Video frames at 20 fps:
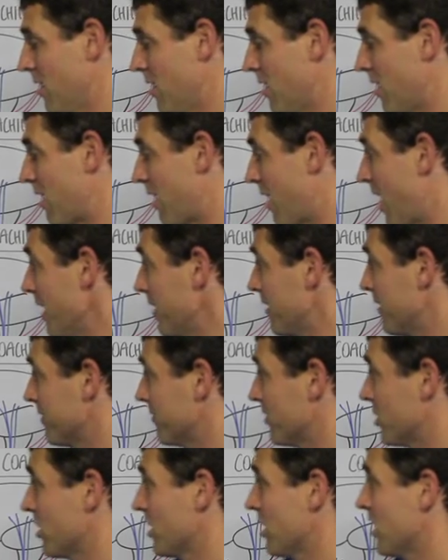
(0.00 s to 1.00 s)
All right?
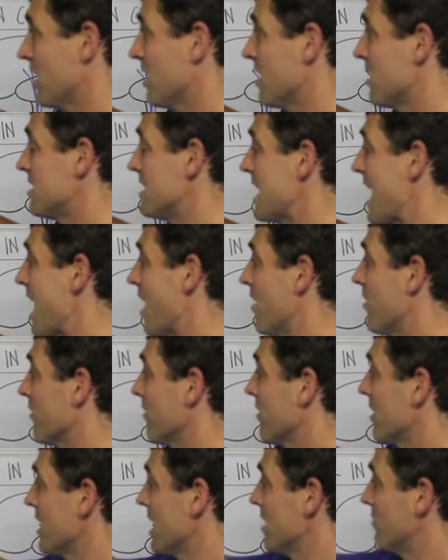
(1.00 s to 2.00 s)

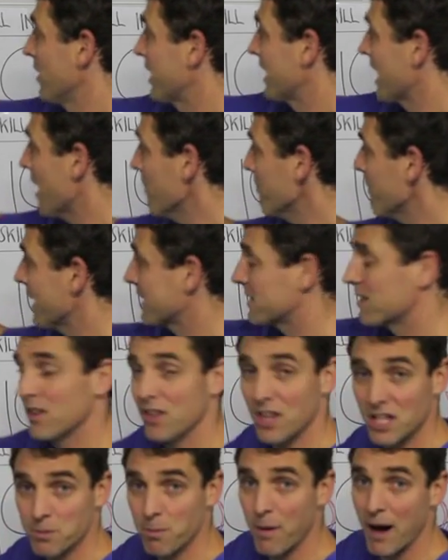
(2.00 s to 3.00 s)
Now, if we come back to
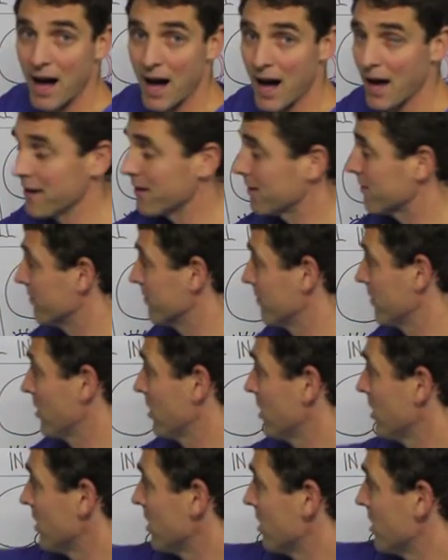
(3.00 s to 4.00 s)
this part,
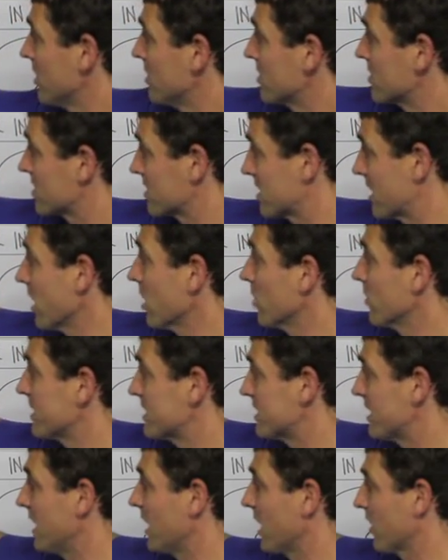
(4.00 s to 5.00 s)
skill is
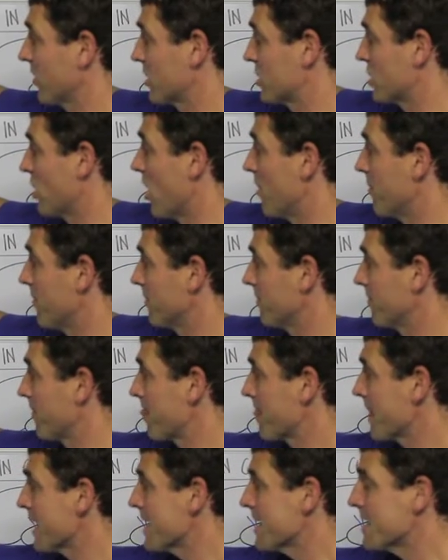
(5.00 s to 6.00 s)
sitting at the top.
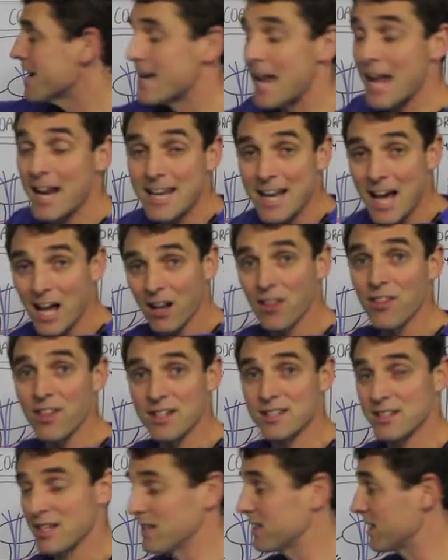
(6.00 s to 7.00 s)
Now, none of
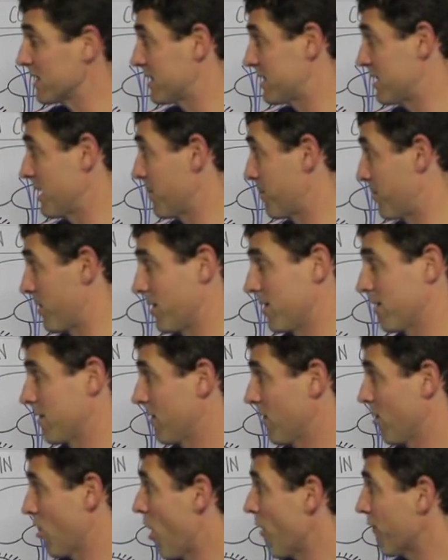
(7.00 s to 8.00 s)
these things are separate.
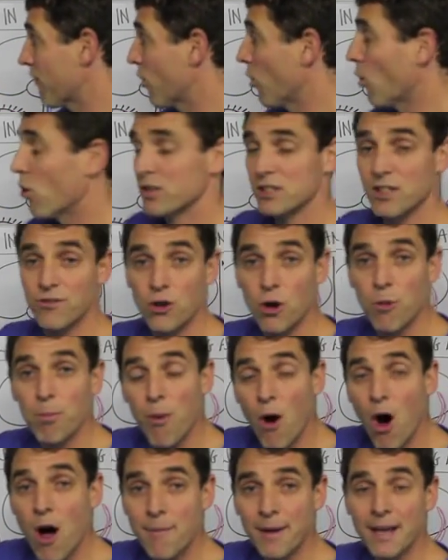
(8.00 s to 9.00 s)
Of course, if you're
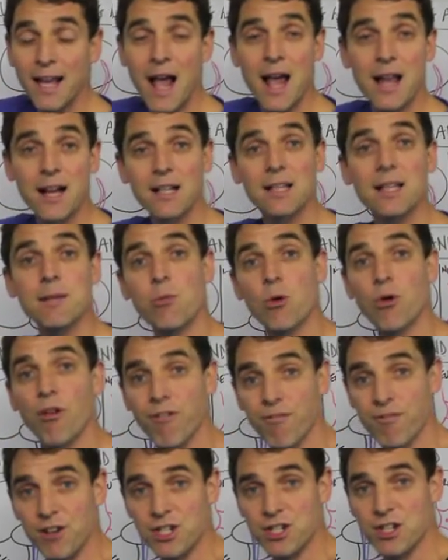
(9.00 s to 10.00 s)
biomechanically more
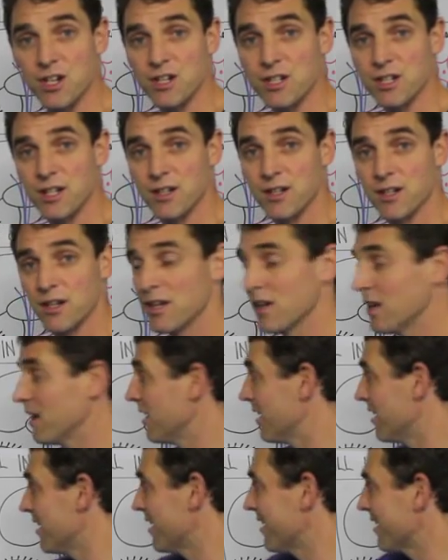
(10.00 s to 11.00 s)
efficient,
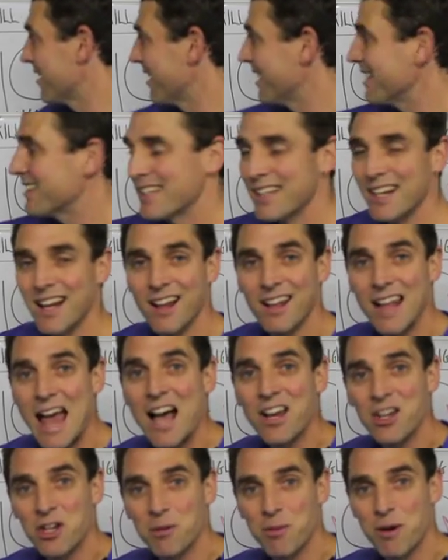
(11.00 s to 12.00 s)
it's going to allow
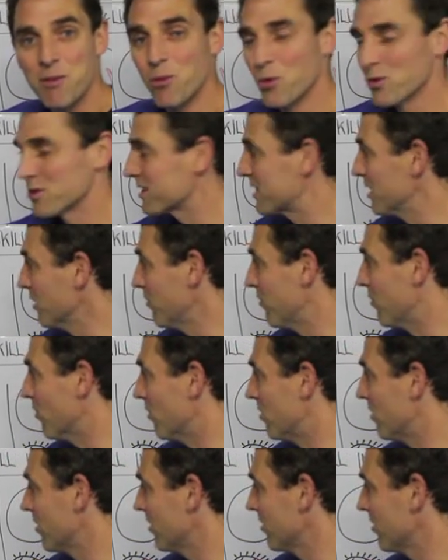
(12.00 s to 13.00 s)
you to be more skillful.